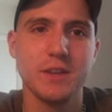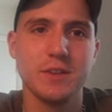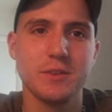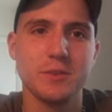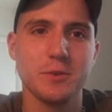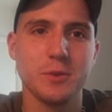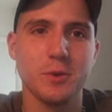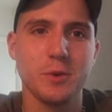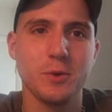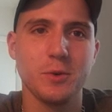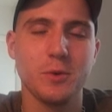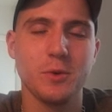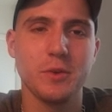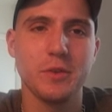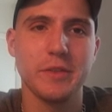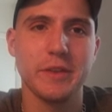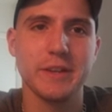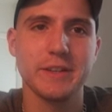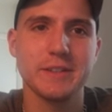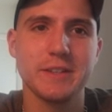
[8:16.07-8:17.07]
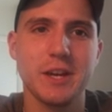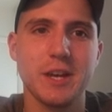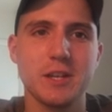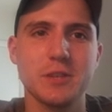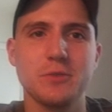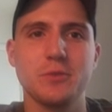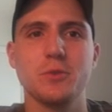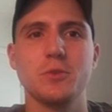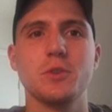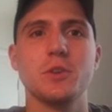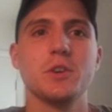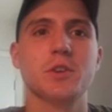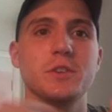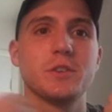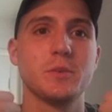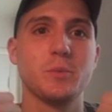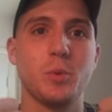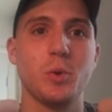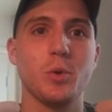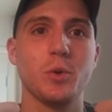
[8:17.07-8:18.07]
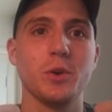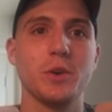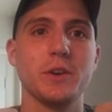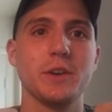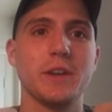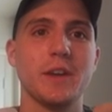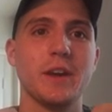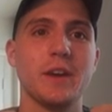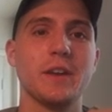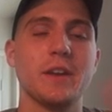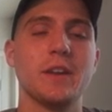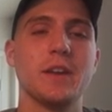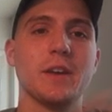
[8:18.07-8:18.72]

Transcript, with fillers: So thanks guys for the support again,